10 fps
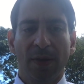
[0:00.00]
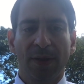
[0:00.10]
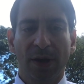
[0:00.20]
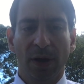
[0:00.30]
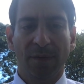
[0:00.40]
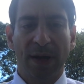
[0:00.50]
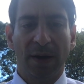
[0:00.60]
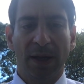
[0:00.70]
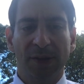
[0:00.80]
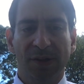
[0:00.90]
The
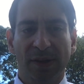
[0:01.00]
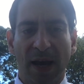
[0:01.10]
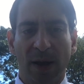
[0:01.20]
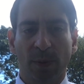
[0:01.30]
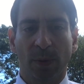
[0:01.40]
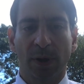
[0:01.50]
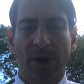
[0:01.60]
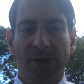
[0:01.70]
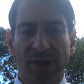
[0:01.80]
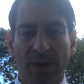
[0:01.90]
covariates that were
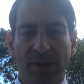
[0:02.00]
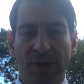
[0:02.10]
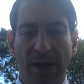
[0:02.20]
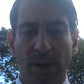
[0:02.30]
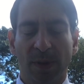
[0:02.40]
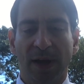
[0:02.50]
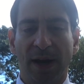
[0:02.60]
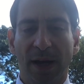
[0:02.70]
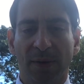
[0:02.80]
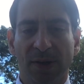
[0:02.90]
associated with a
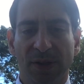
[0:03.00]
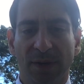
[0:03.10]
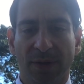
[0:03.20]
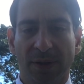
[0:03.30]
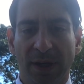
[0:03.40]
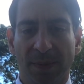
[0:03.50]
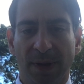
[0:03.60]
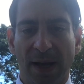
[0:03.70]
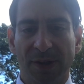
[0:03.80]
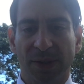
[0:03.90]
high-grade cervical
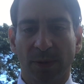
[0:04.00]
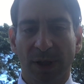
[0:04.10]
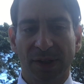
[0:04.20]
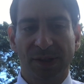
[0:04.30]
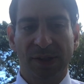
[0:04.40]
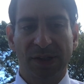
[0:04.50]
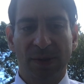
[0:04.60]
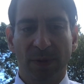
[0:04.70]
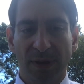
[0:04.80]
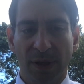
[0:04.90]
neoplasm were
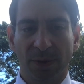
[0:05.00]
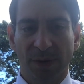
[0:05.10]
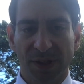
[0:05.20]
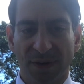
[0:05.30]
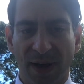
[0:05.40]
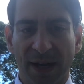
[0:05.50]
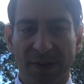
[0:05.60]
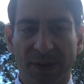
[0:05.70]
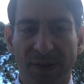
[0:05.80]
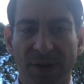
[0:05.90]
consistent with known risk
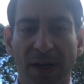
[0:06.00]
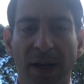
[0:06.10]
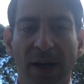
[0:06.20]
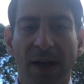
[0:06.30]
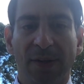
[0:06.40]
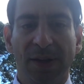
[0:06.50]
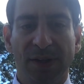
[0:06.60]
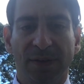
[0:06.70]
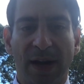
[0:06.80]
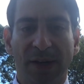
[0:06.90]
factors.
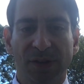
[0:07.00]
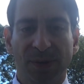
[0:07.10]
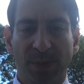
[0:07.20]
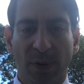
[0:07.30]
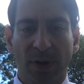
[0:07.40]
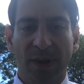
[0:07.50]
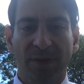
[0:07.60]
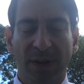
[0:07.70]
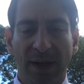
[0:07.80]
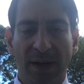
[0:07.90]
These findings support the
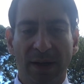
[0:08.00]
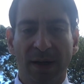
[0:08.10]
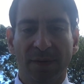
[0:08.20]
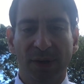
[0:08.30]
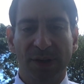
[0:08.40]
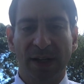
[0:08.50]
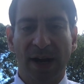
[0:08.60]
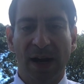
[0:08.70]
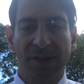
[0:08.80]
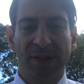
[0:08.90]
validity of using
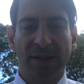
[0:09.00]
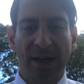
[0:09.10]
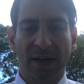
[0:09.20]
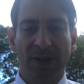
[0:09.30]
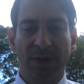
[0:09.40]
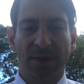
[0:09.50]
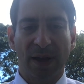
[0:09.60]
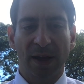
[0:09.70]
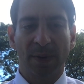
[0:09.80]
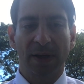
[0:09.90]
Odyssey data to
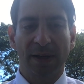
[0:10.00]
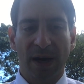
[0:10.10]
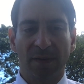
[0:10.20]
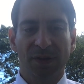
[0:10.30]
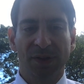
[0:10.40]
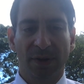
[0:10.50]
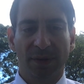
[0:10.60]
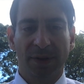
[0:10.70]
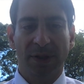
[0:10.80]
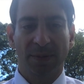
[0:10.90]
evaluate novel
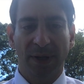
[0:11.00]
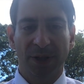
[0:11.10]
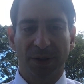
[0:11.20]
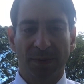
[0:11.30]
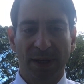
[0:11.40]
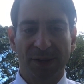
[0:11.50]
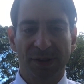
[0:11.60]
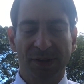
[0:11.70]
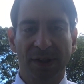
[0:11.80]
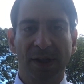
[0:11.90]
cervical neoplasia
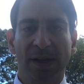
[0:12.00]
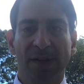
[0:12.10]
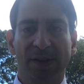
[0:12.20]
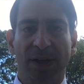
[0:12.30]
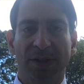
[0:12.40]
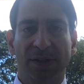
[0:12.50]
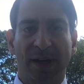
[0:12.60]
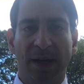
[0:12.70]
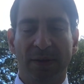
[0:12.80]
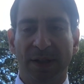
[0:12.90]
risks, such as
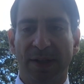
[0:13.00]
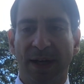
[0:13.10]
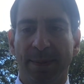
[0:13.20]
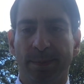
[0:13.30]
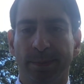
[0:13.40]
IUD type.